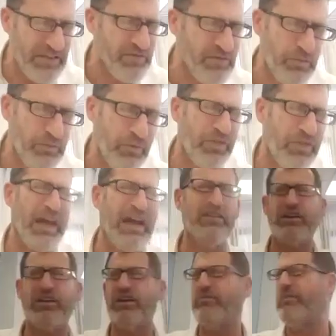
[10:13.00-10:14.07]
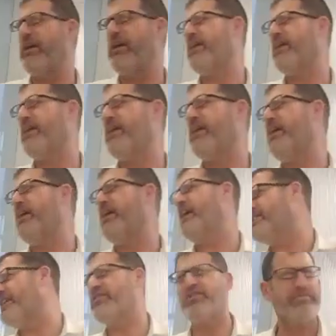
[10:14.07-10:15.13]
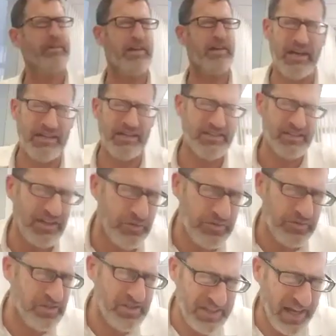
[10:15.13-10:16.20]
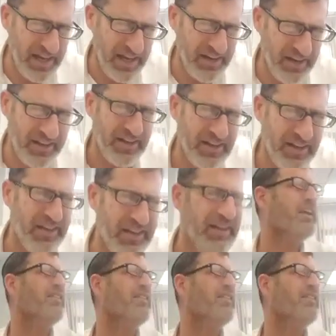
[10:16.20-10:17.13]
even without looking back in hindsight. Everyone looks back in hindsight, it's insanity.